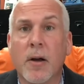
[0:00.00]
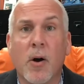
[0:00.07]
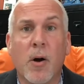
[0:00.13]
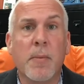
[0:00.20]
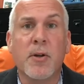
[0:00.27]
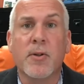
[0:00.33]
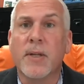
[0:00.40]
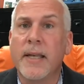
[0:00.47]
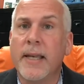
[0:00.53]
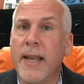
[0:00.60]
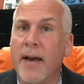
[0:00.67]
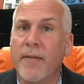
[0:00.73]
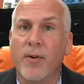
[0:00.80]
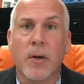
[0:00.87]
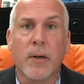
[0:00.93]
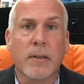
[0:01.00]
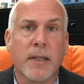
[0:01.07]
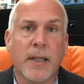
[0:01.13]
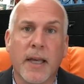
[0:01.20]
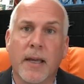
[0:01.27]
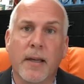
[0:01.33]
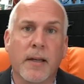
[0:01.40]
almost never
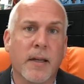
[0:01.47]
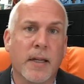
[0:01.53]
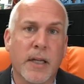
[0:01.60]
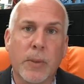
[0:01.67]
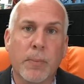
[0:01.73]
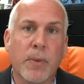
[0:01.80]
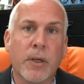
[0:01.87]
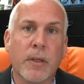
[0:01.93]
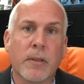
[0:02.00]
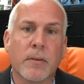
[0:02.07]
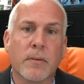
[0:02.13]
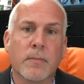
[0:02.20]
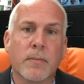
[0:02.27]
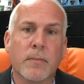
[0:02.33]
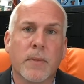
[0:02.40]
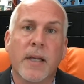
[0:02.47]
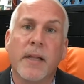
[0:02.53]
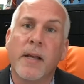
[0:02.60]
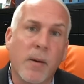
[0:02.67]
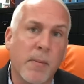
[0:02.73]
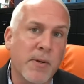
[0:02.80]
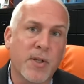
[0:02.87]
get a yearbook. And
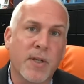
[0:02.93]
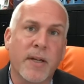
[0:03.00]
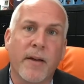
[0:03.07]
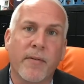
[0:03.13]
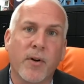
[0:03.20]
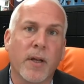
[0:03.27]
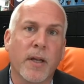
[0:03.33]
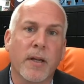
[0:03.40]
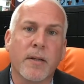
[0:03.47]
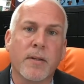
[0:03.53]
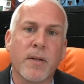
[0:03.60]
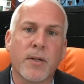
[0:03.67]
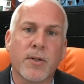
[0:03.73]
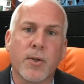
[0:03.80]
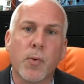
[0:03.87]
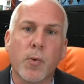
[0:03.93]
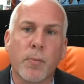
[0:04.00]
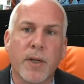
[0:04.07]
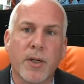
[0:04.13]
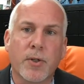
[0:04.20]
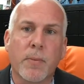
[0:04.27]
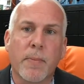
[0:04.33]
they almost never get a school
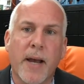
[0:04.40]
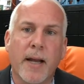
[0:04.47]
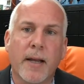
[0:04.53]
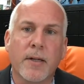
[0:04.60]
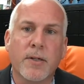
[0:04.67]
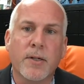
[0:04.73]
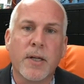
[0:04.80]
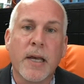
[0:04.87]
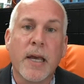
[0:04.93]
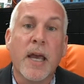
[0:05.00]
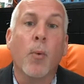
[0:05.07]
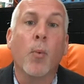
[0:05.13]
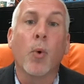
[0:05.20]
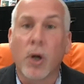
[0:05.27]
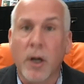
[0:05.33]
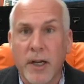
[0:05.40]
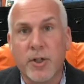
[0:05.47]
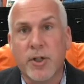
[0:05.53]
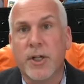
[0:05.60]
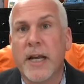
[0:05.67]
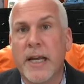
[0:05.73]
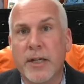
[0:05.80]
picture package. And we're going to
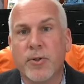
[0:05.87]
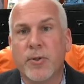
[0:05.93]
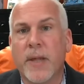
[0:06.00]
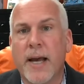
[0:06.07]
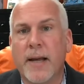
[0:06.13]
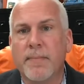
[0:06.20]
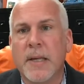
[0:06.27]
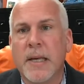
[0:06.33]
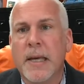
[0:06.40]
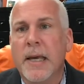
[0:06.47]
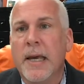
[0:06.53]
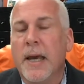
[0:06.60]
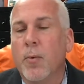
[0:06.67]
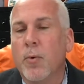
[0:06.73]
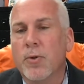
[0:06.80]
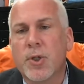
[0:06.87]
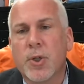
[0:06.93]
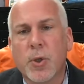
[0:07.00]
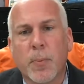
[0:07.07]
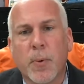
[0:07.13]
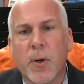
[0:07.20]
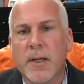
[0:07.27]
change that. And we're
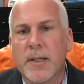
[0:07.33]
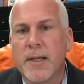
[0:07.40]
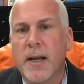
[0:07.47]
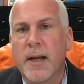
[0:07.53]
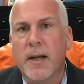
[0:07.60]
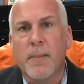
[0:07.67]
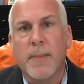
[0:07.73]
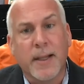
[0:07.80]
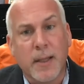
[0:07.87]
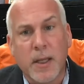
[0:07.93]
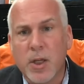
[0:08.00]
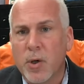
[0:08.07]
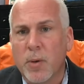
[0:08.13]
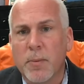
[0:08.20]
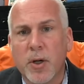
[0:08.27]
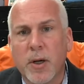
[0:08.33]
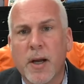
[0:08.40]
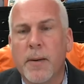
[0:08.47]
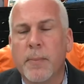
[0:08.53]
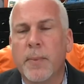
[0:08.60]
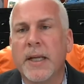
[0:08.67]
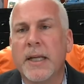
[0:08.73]
super excited about the yearbook
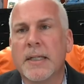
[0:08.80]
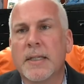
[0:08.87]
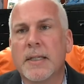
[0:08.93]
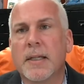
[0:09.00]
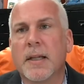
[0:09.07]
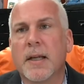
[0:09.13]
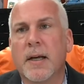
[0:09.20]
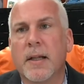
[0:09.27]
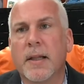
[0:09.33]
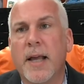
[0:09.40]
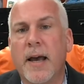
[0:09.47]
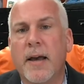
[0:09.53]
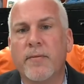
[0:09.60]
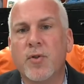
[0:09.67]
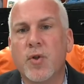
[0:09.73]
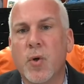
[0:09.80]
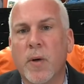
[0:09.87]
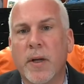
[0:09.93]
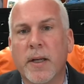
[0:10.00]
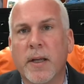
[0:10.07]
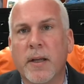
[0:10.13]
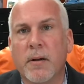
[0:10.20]
companies that have
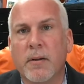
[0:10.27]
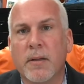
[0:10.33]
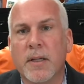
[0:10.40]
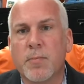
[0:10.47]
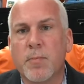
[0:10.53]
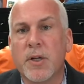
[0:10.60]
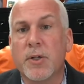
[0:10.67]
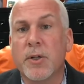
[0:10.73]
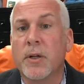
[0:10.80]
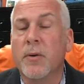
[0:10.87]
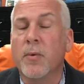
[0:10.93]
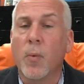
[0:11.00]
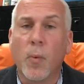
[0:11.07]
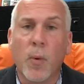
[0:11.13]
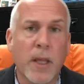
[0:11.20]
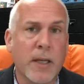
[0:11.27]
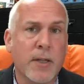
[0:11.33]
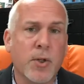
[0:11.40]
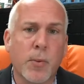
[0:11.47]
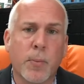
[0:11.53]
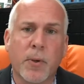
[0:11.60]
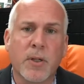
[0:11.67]
joined in on this mission. Really
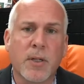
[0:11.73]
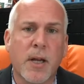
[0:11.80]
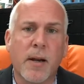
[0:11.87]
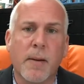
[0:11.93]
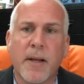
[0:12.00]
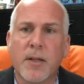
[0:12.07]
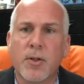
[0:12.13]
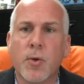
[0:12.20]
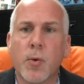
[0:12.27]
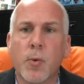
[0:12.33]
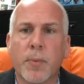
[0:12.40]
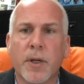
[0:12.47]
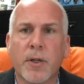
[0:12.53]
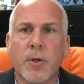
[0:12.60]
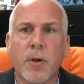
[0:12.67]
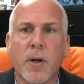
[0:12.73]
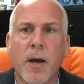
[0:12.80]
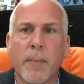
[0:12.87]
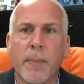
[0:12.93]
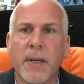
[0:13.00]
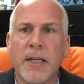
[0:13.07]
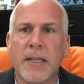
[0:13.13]
super excited about the school picture
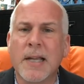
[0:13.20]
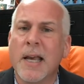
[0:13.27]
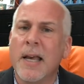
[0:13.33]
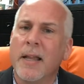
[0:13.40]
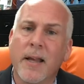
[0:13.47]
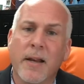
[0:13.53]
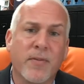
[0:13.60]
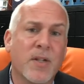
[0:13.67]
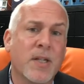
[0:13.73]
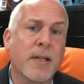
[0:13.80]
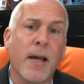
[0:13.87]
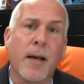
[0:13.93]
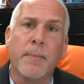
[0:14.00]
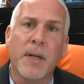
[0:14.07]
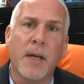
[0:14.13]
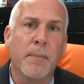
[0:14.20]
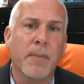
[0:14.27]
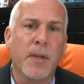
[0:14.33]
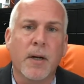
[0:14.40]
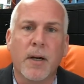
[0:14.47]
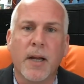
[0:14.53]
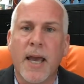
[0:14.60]
companies that have stepped up
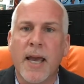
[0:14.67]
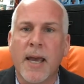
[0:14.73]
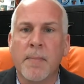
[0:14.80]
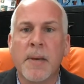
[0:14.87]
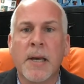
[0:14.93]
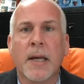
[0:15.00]
their game